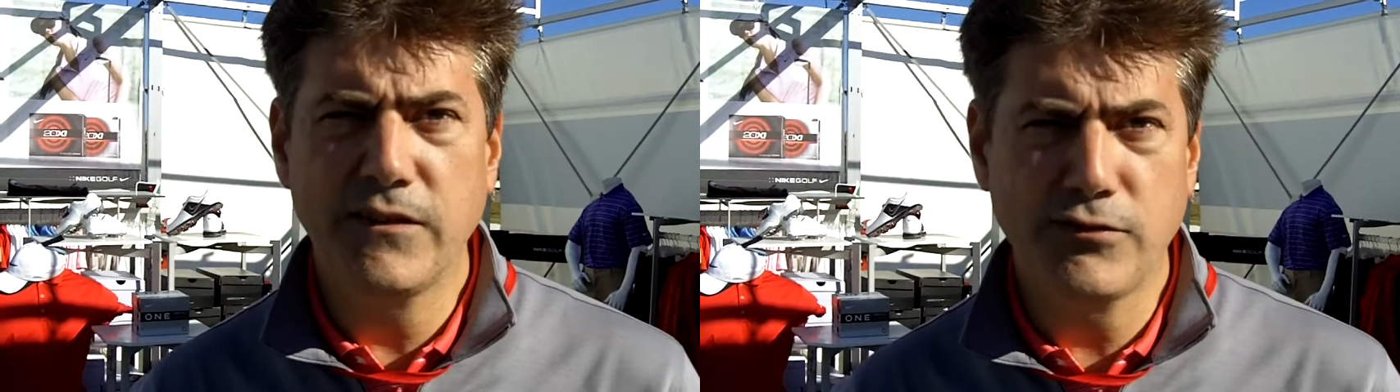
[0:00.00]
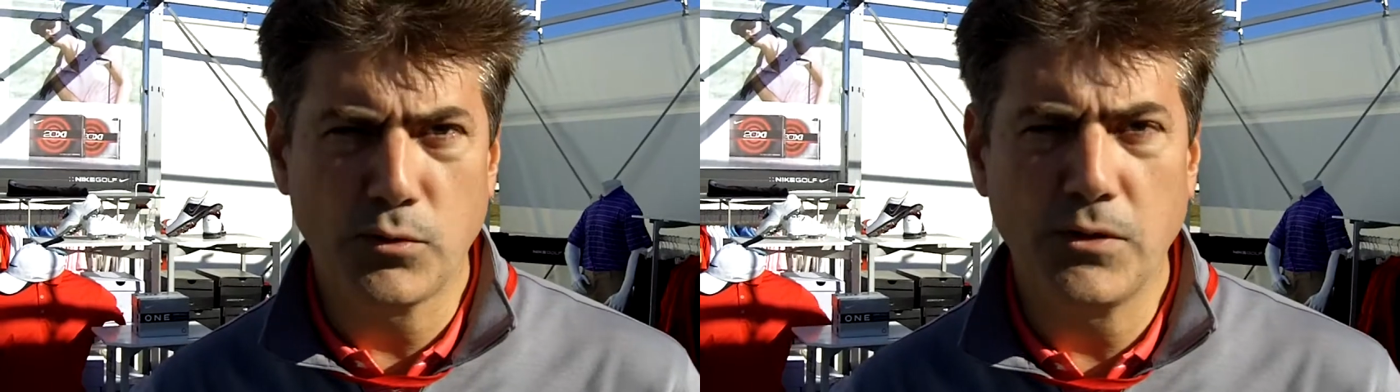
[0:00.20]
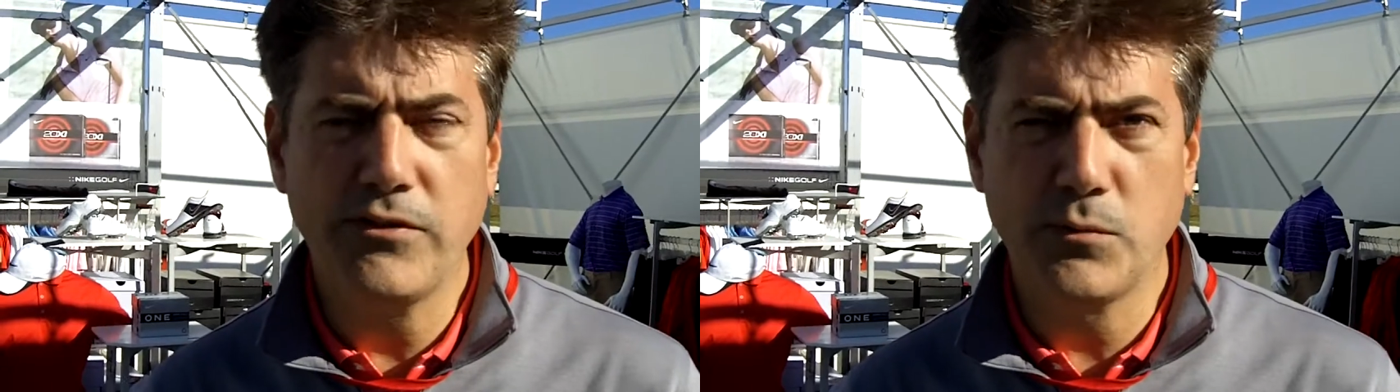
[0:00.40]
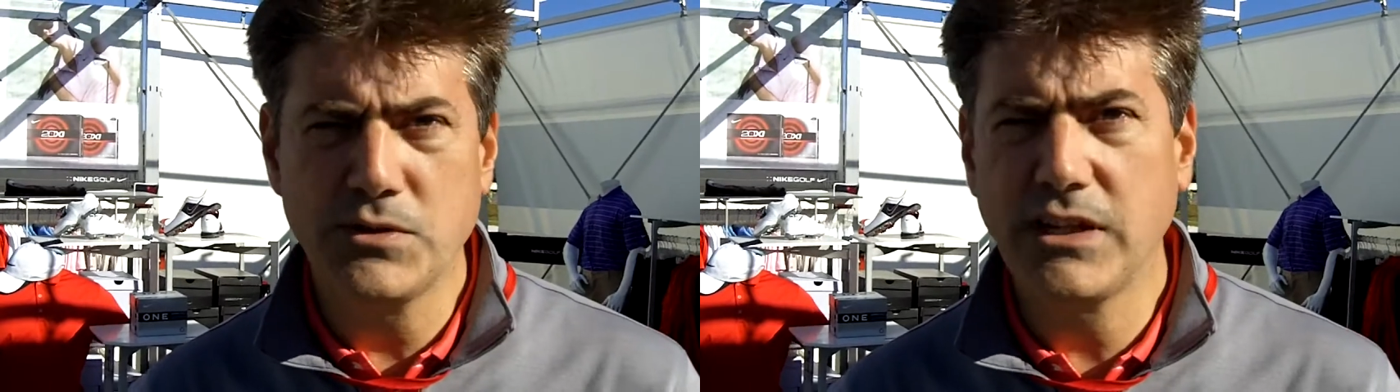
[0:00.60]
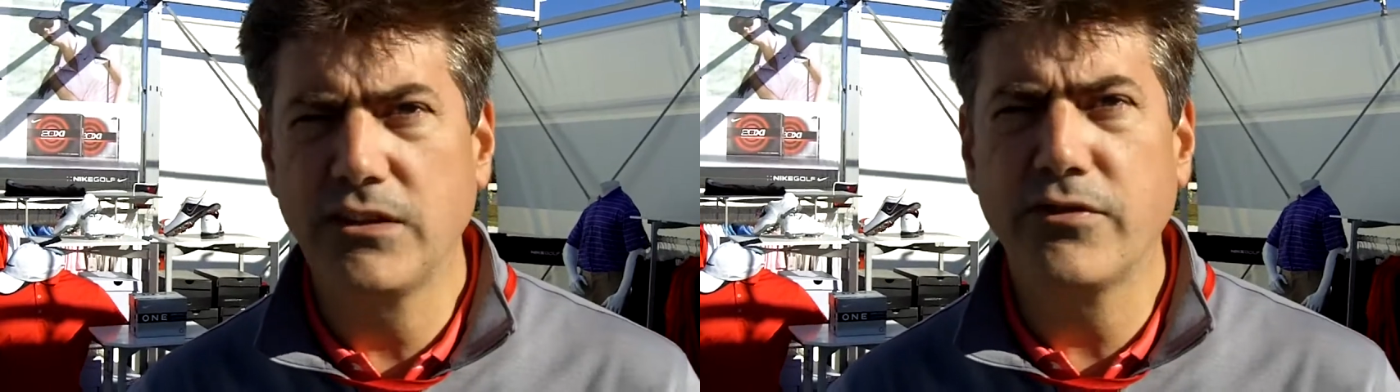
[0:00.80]
the stories that we're
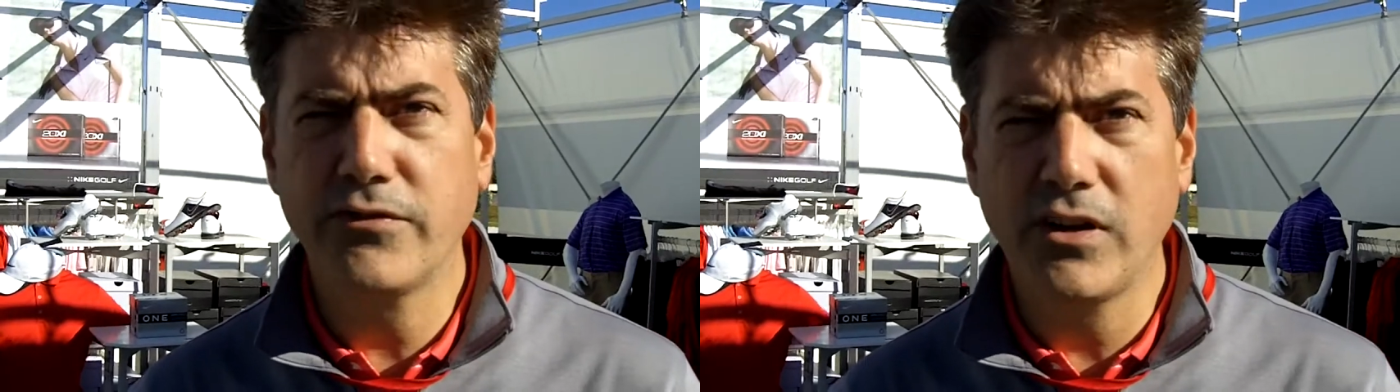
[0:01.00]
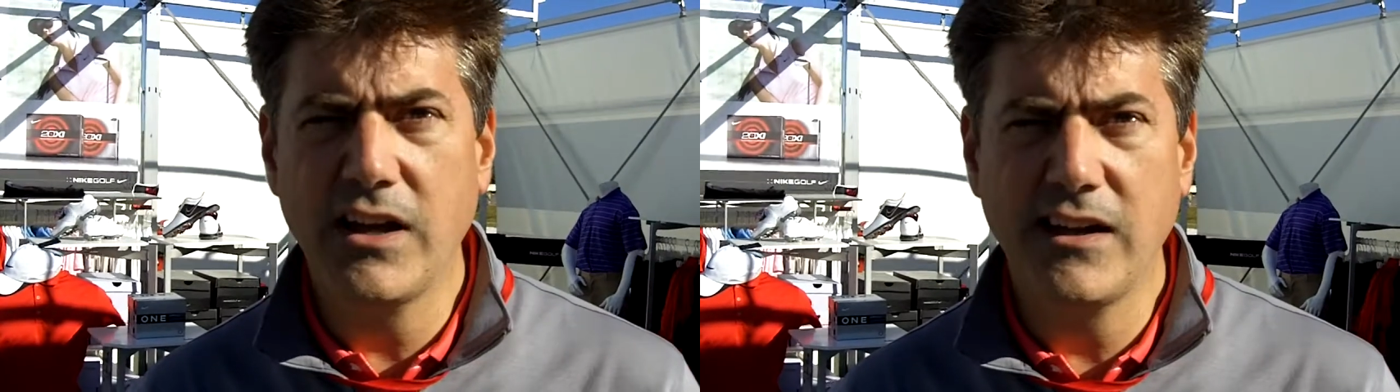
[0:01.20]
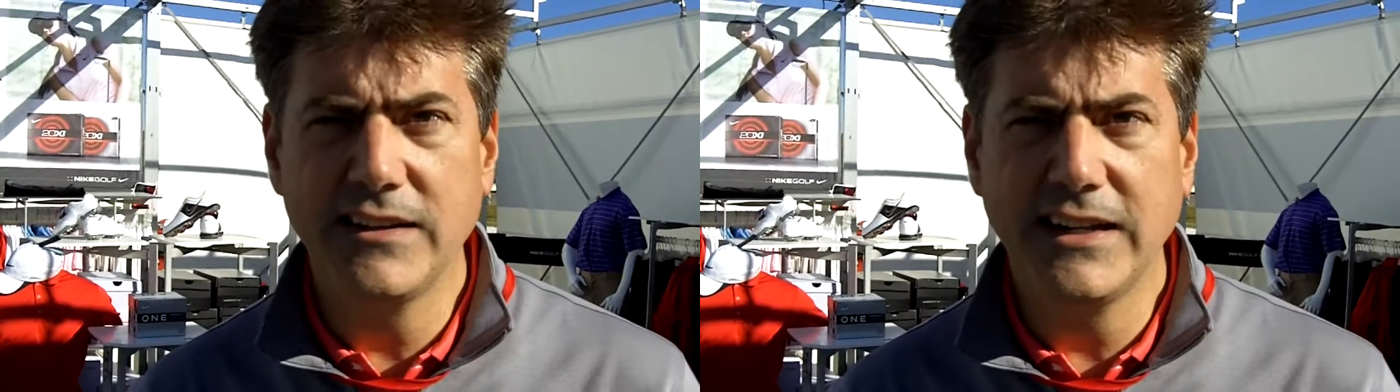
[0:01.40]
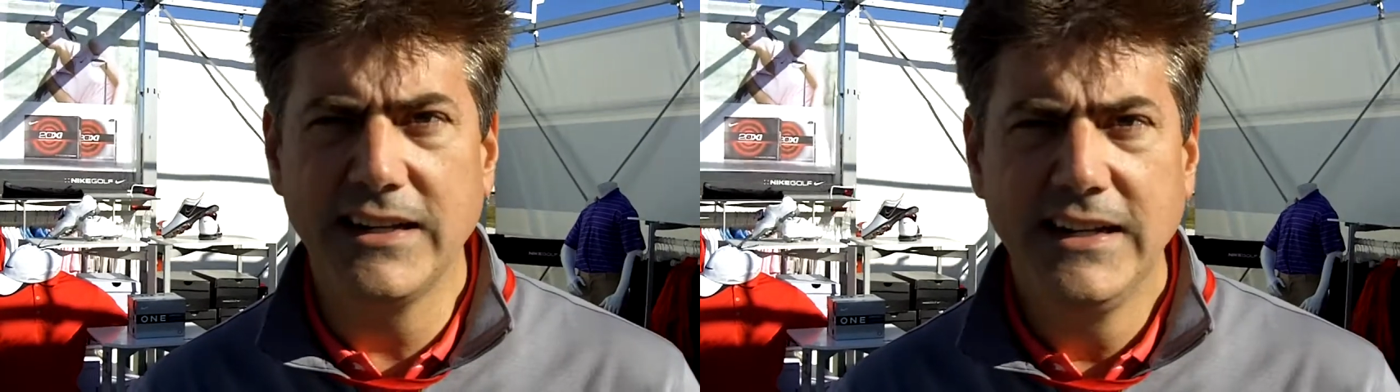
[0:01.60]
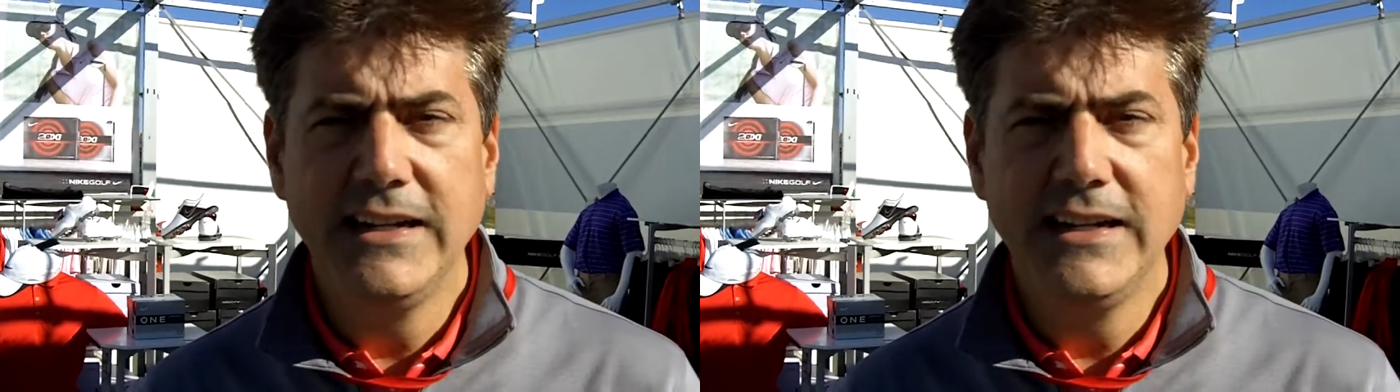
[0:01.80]
telling for fall holiday.